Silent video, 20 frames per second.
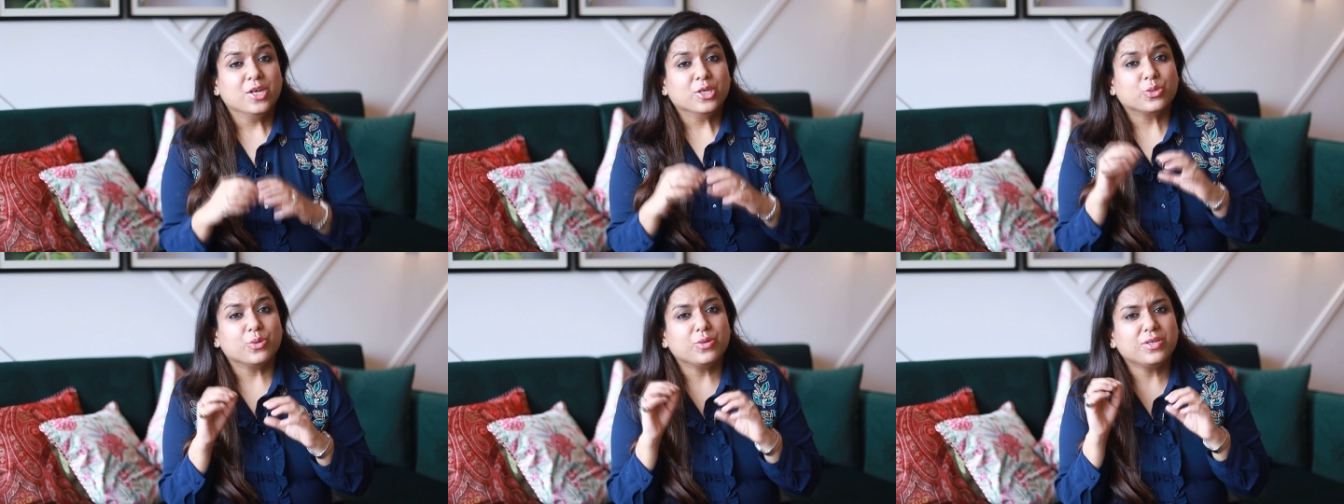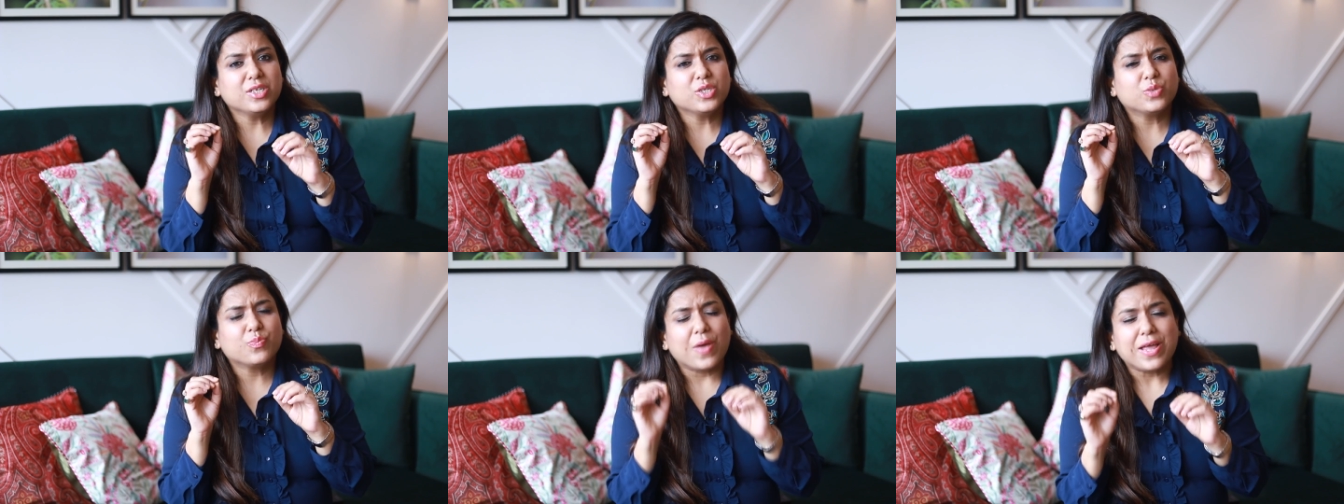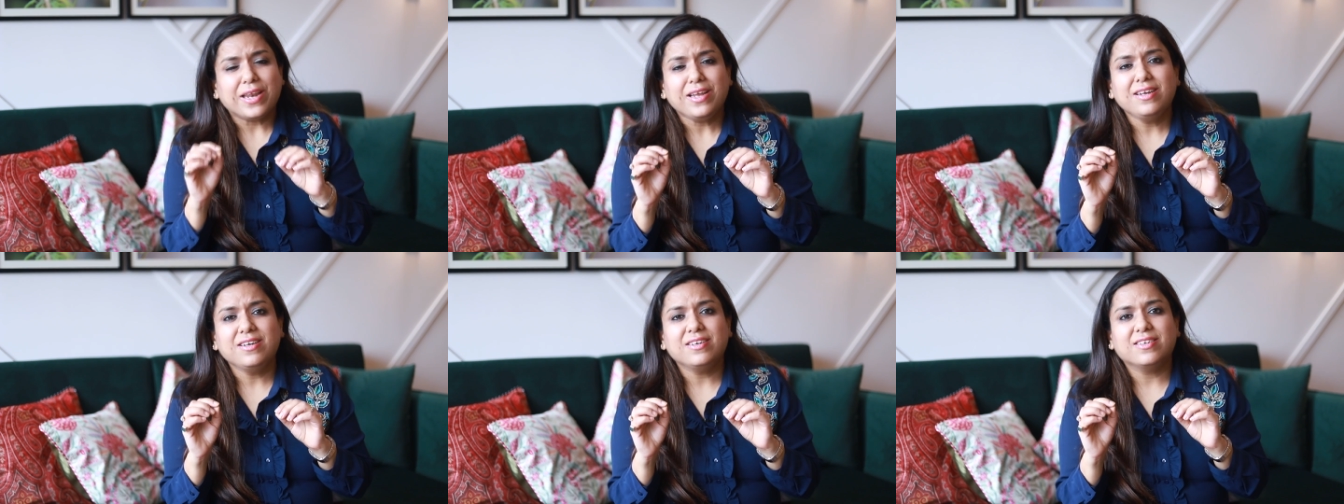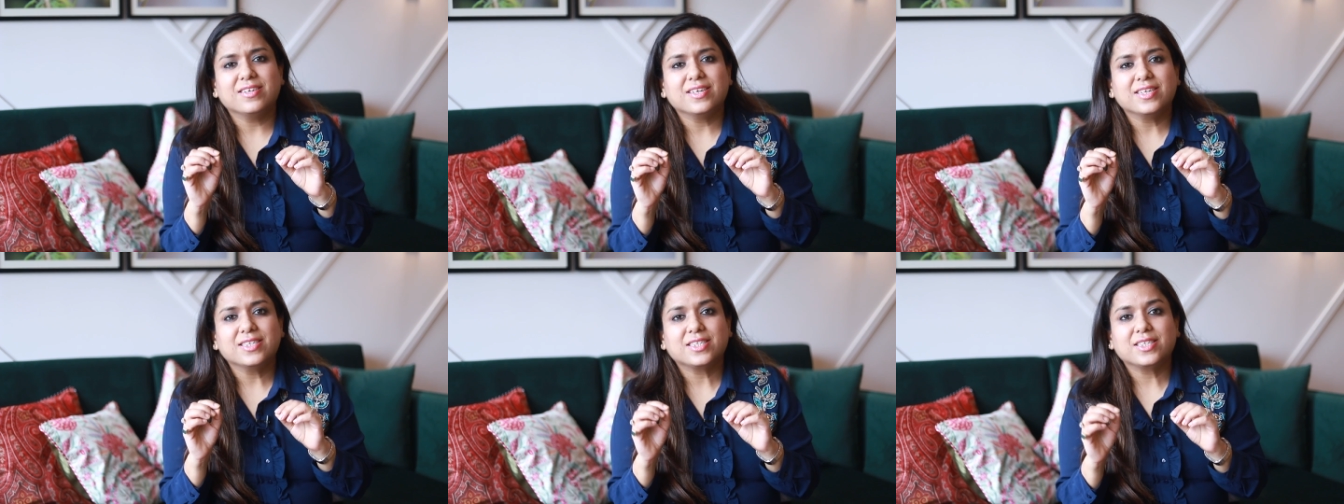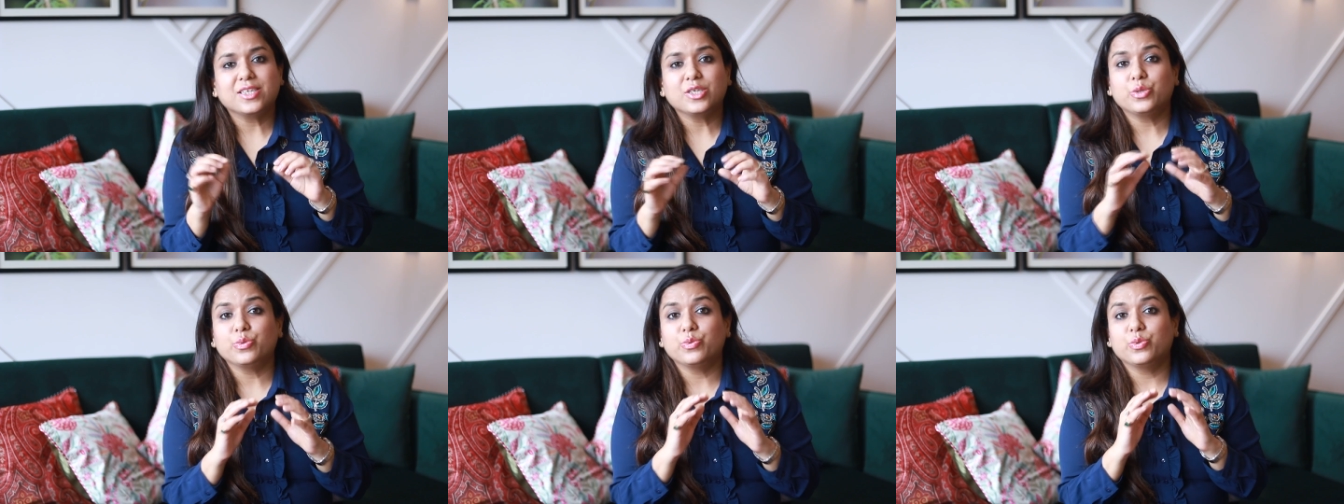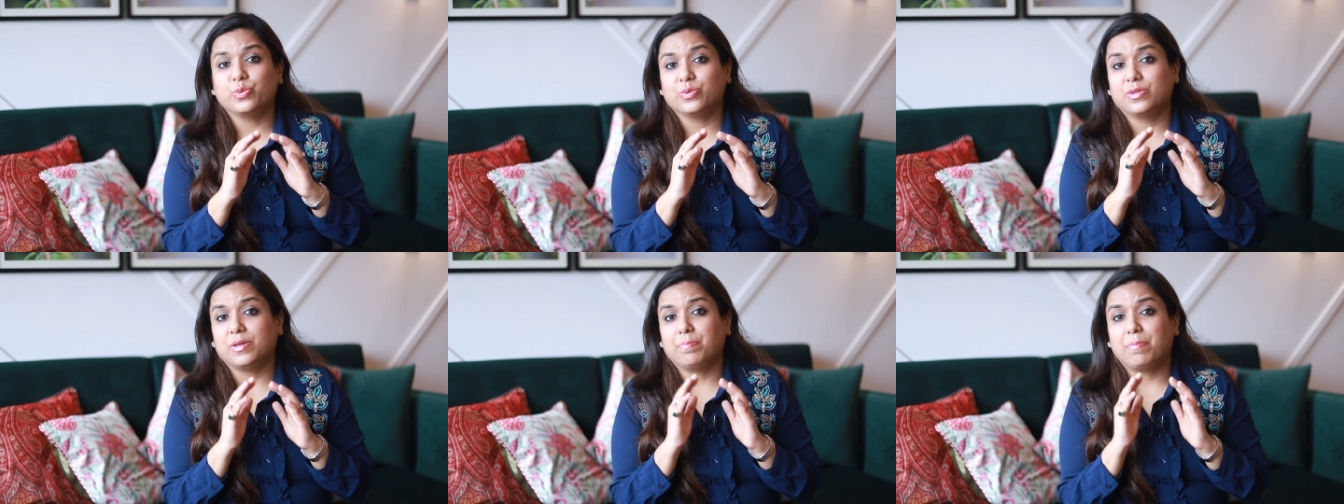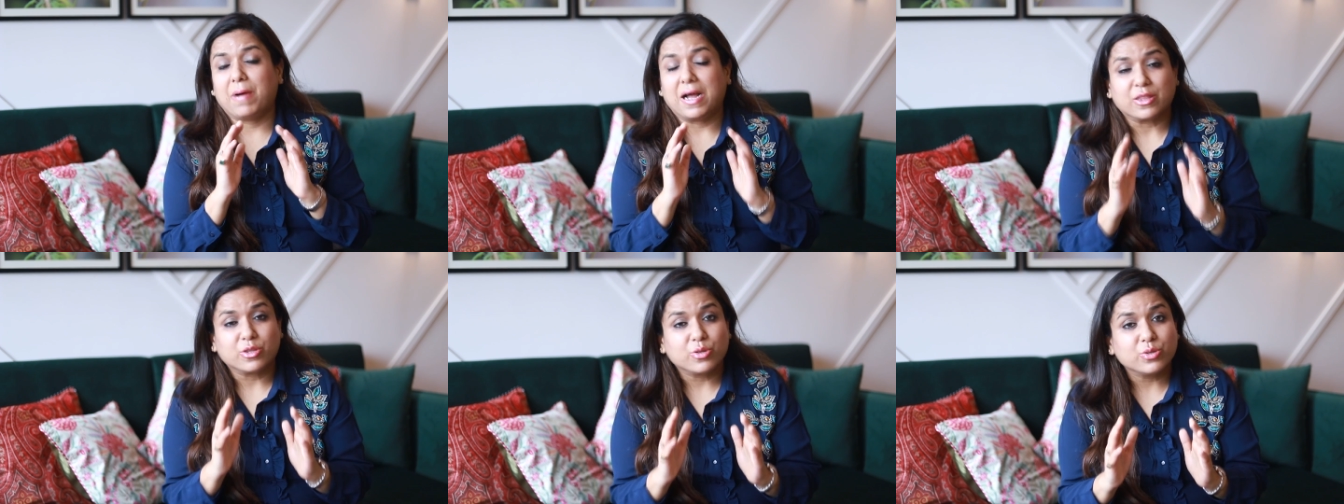So it is very interesting to know the
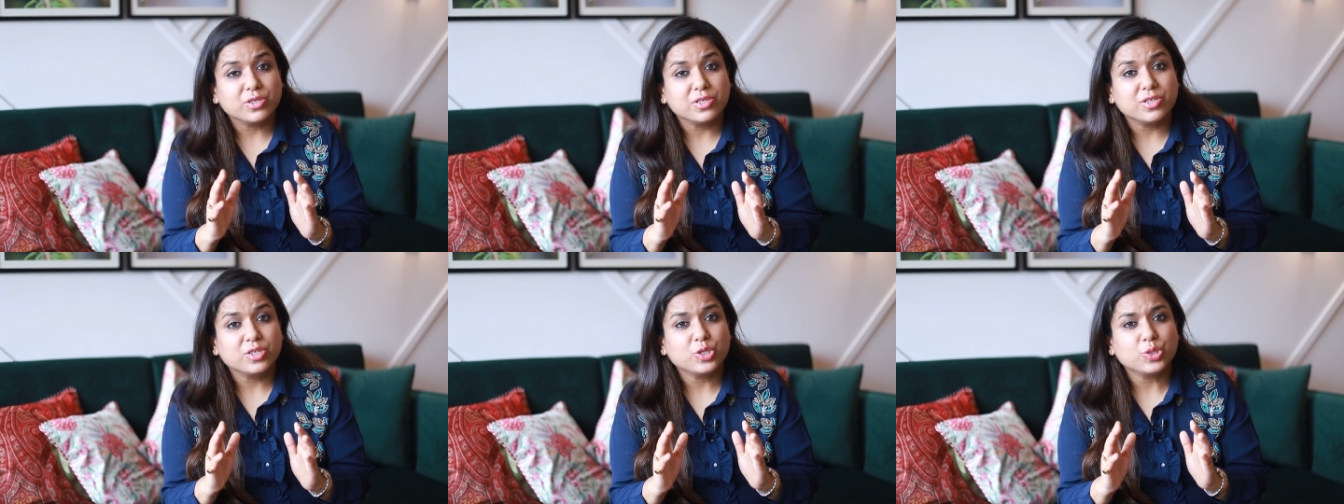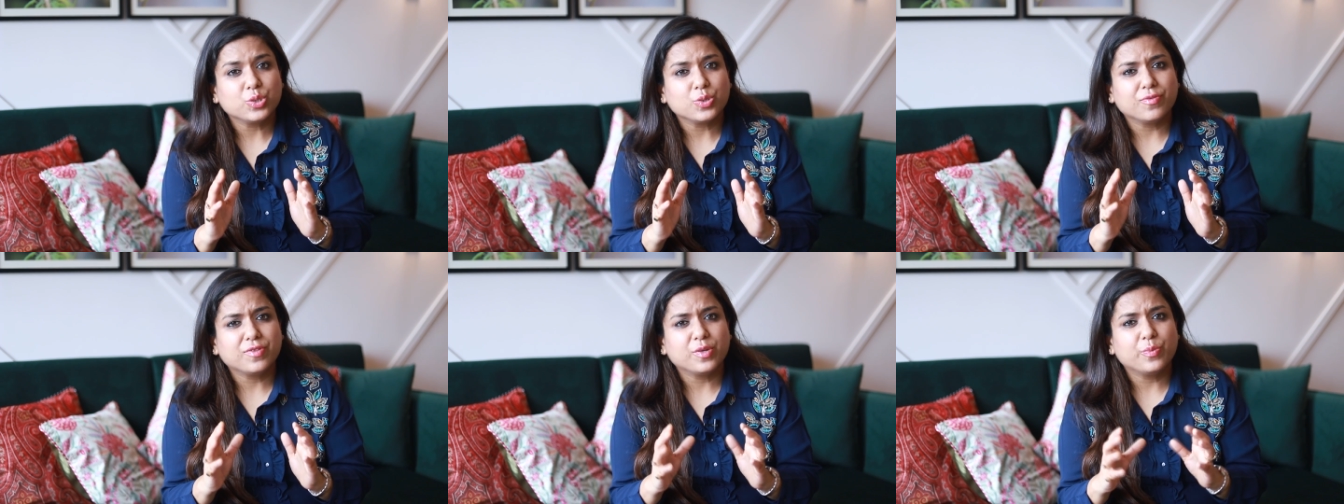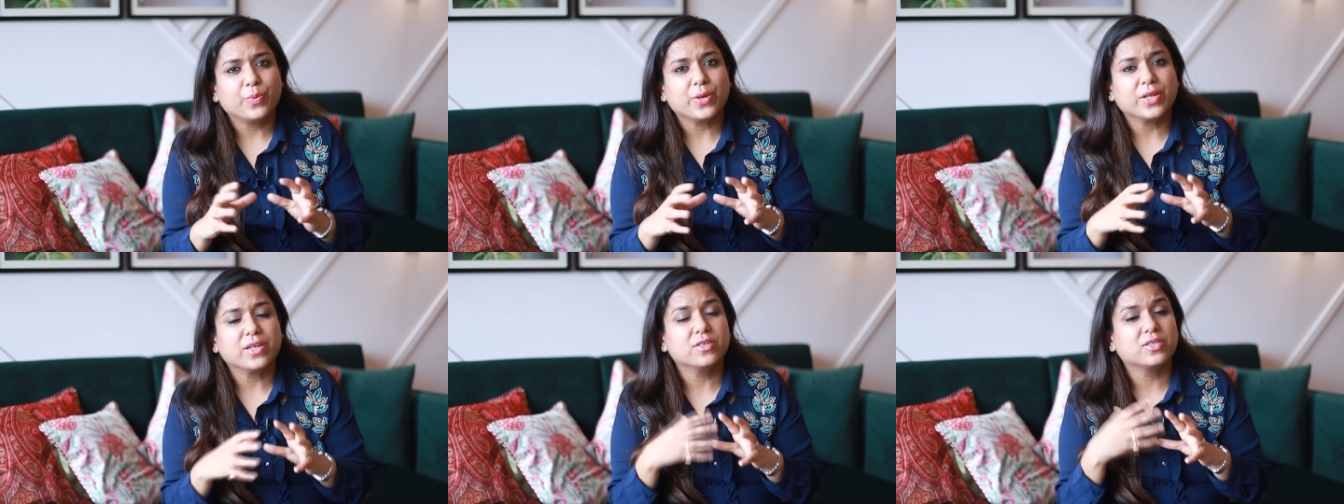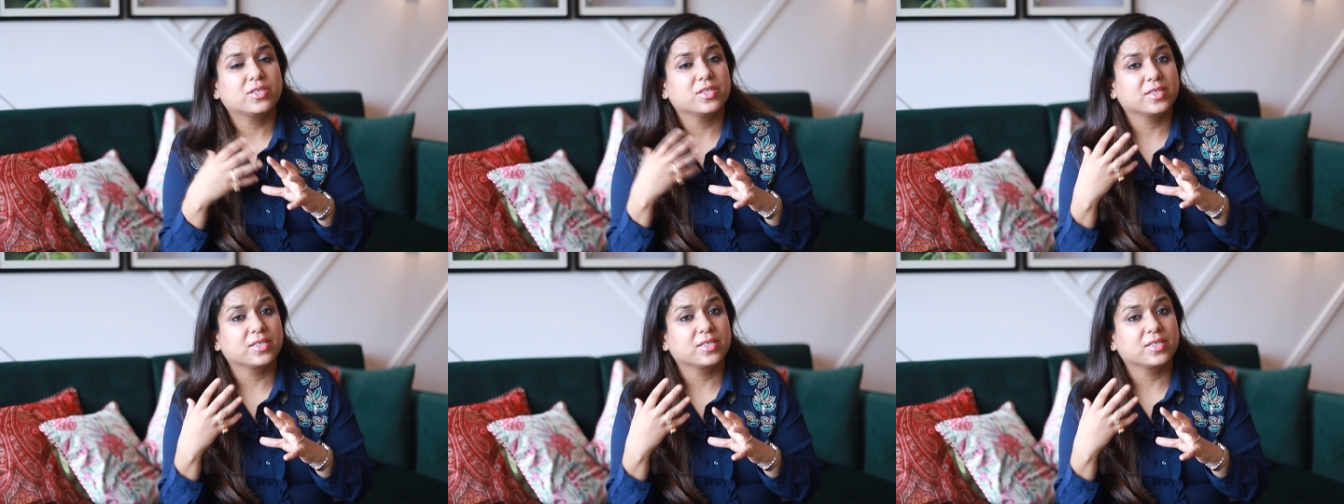pathogenesis of the various